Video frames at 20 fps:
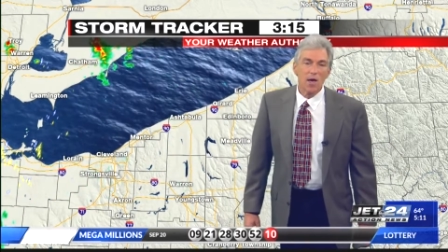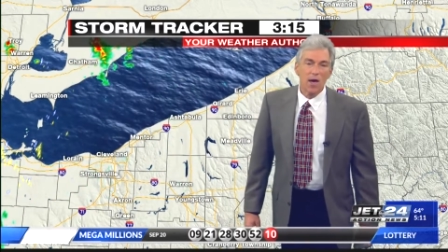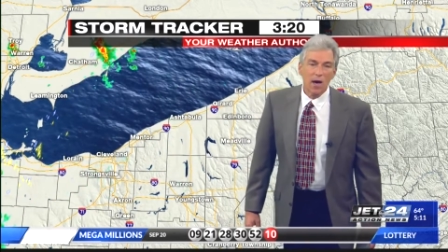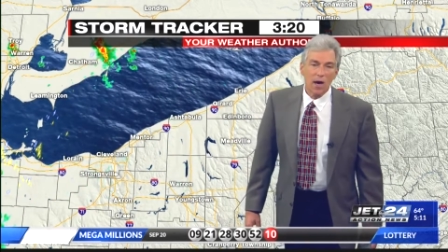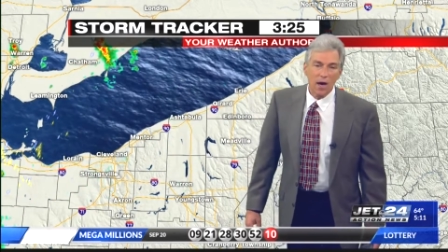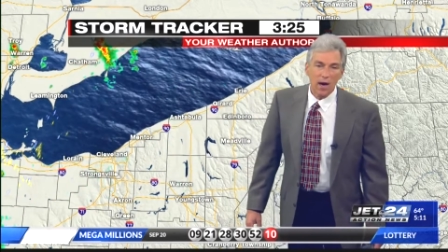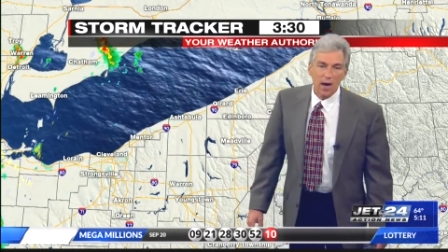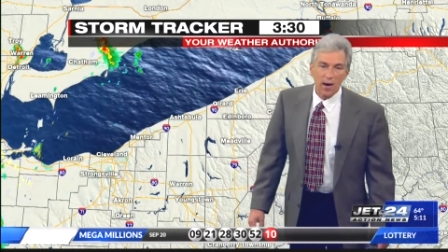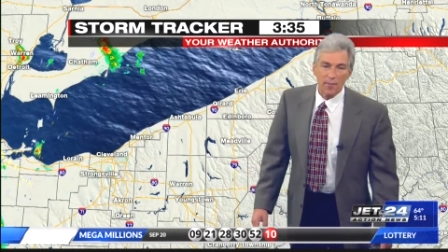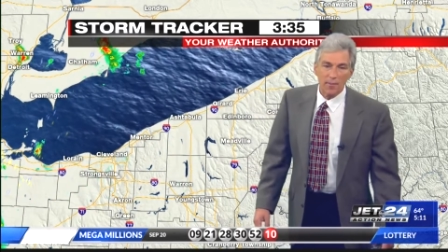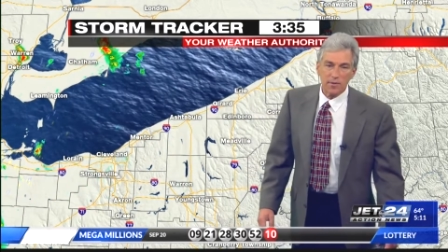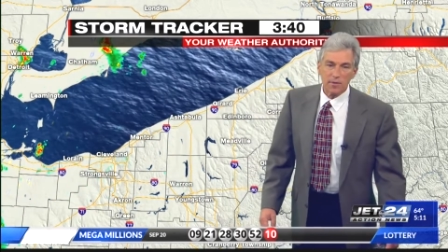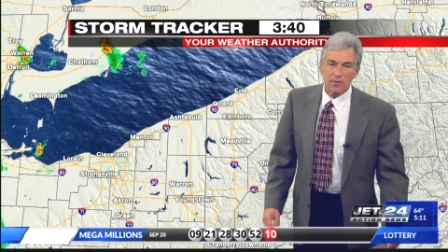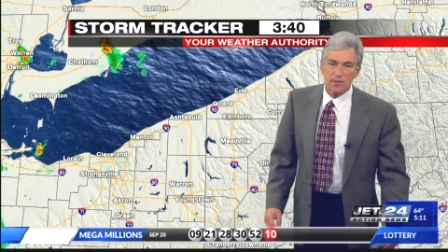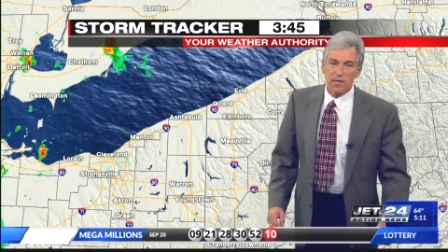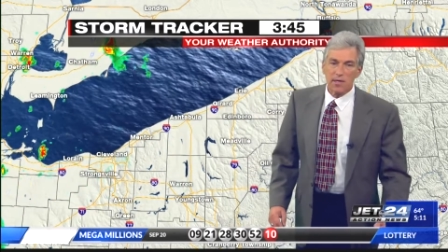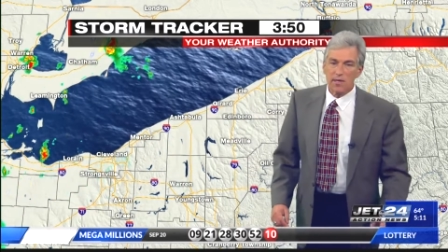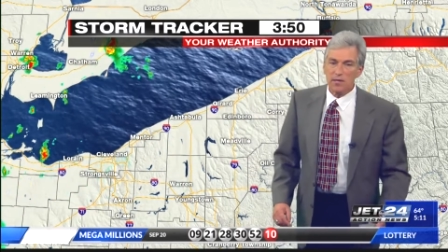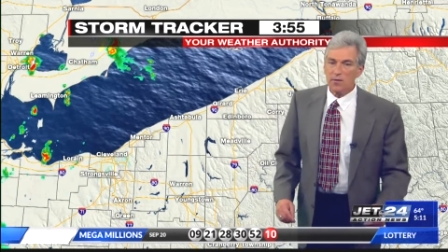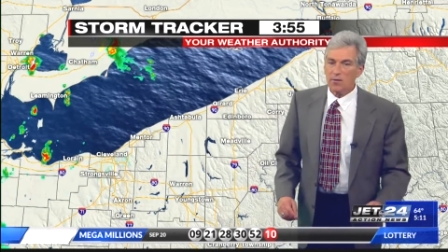uh, but
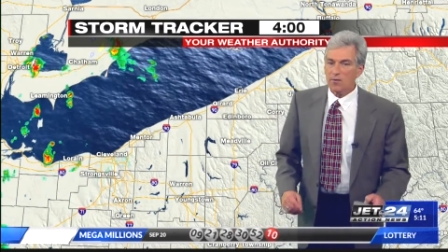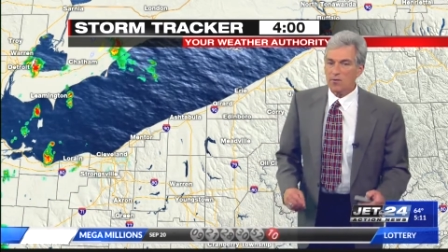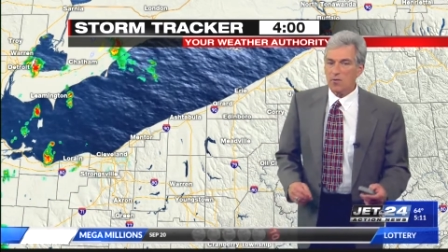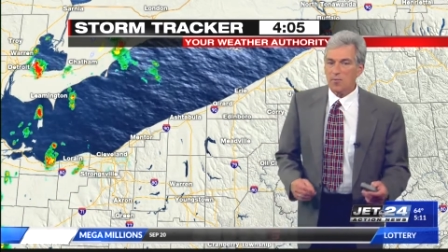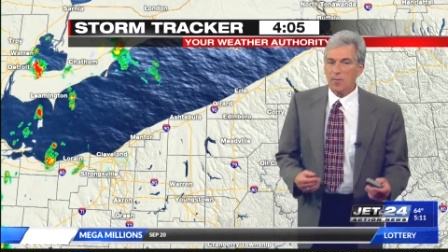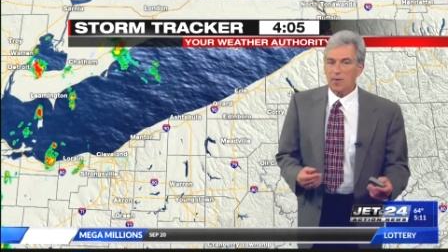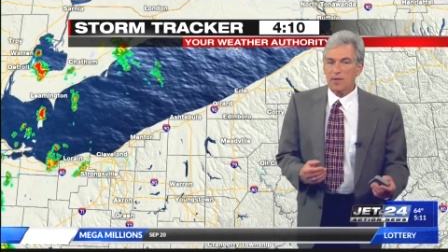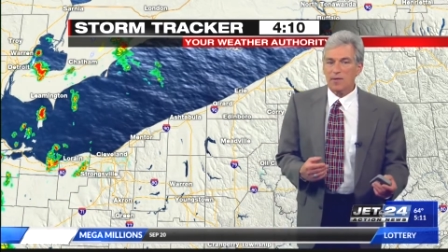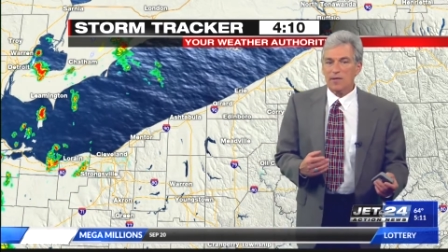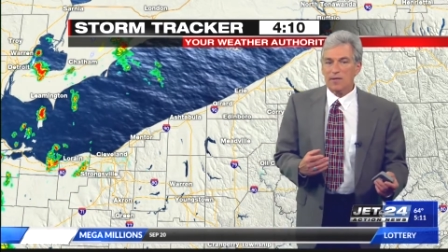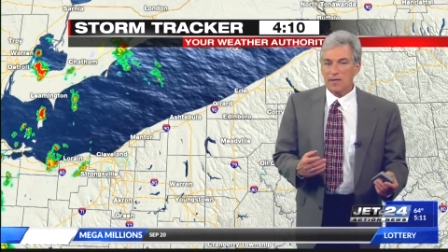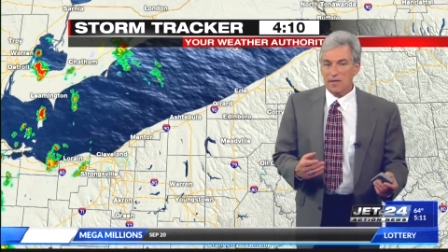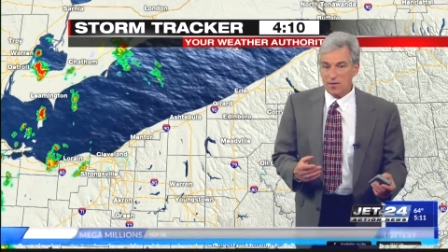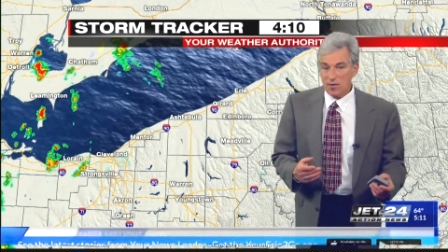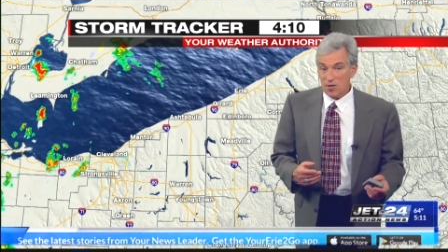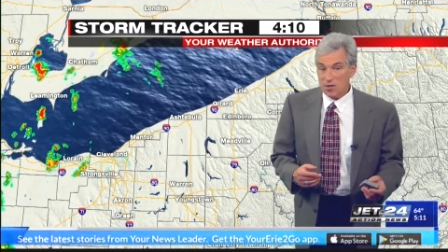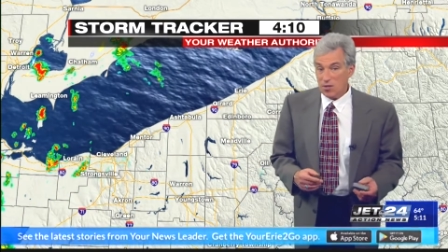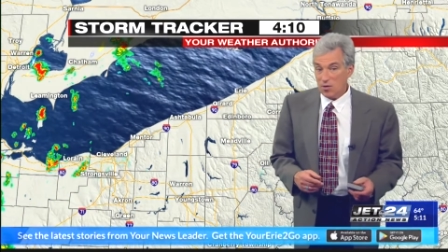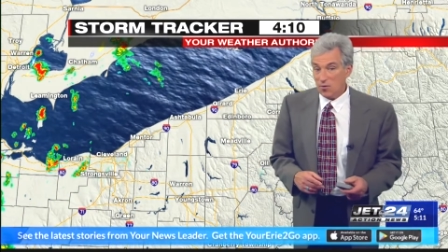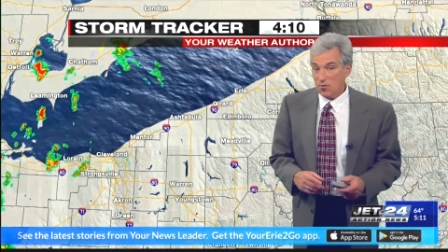I don't expect any
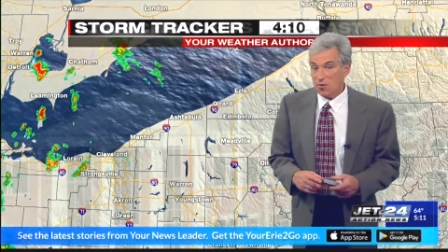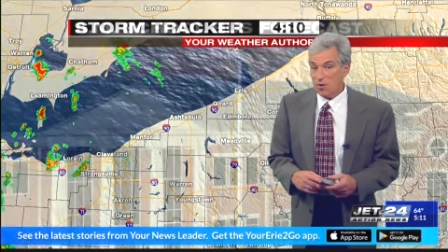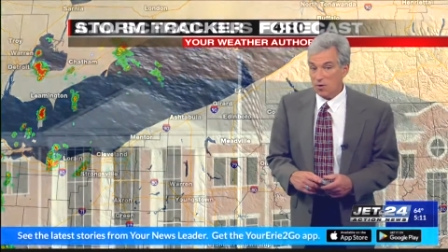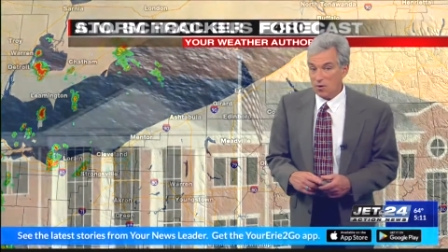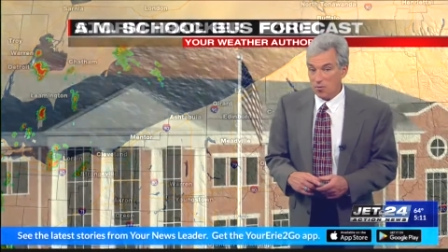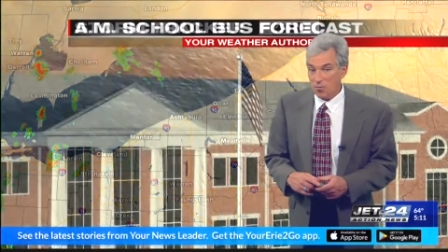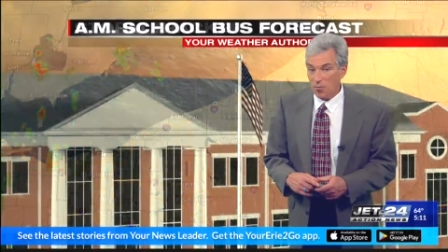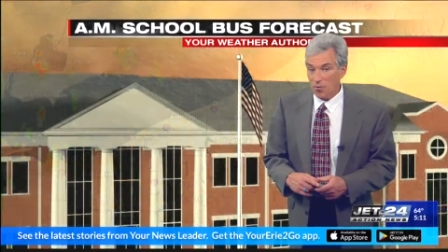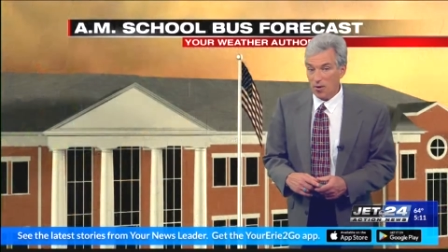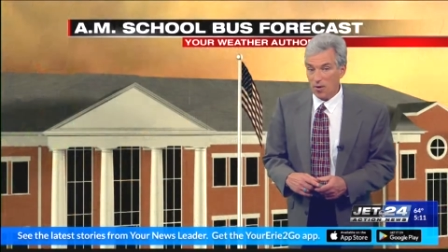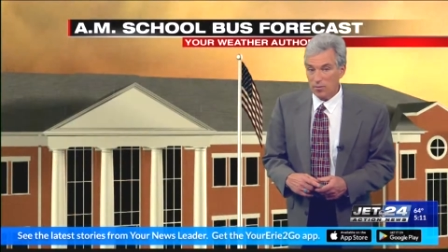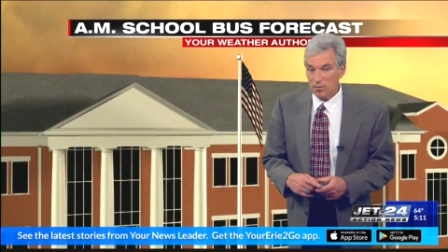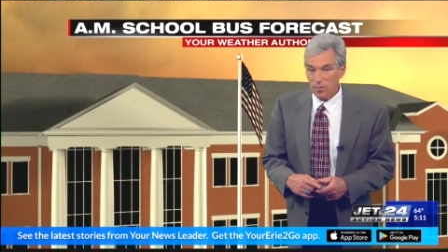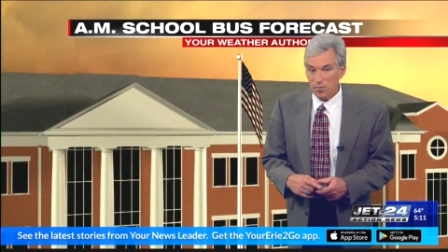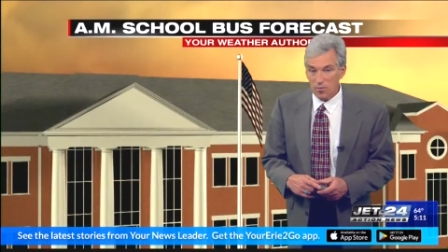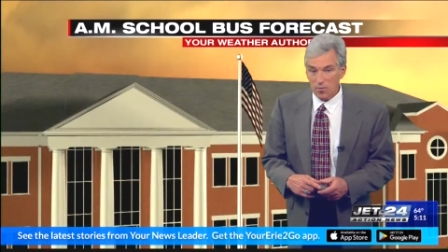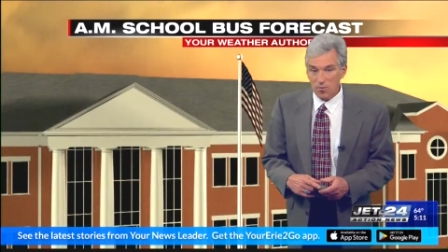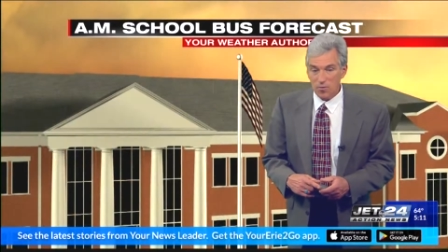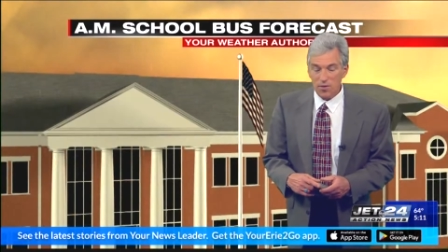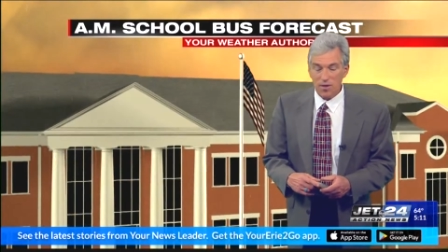serious
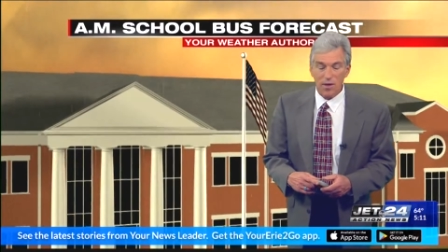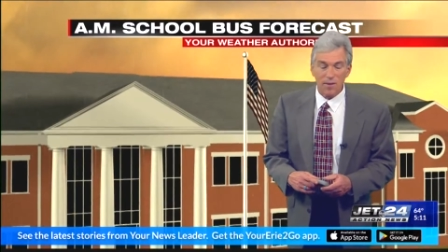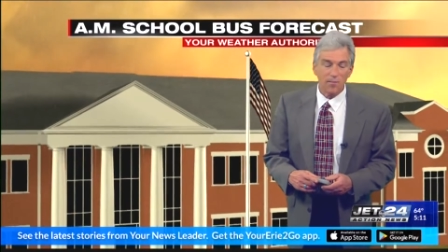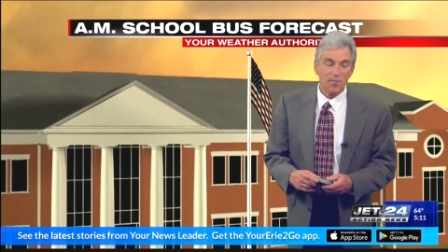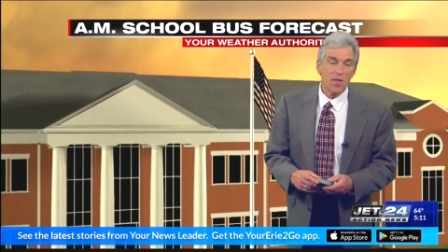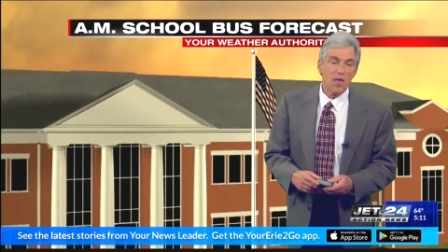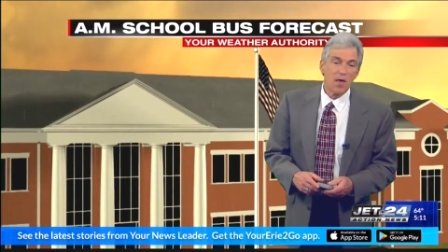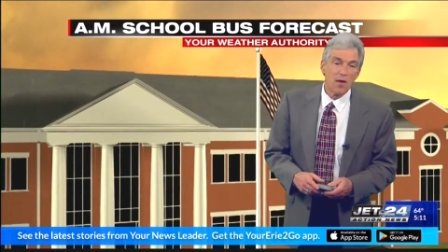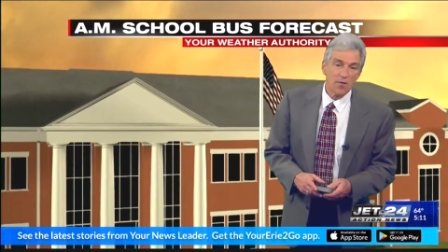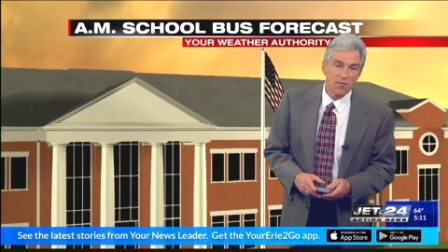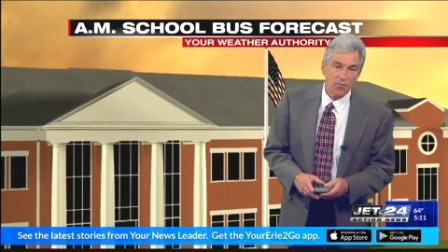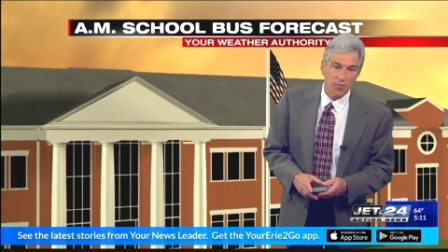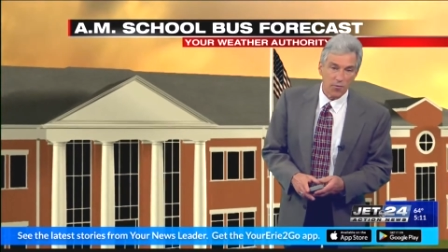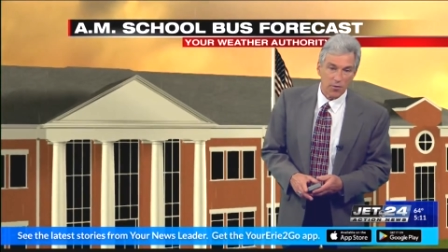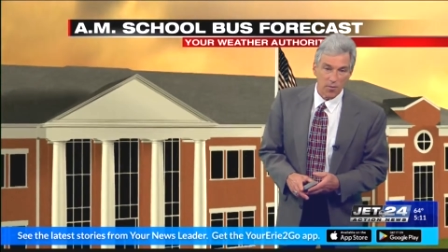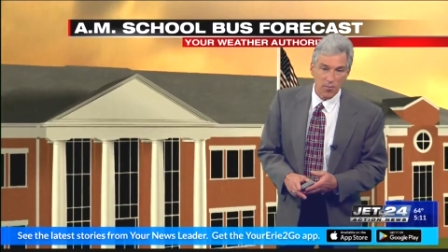problems with them for the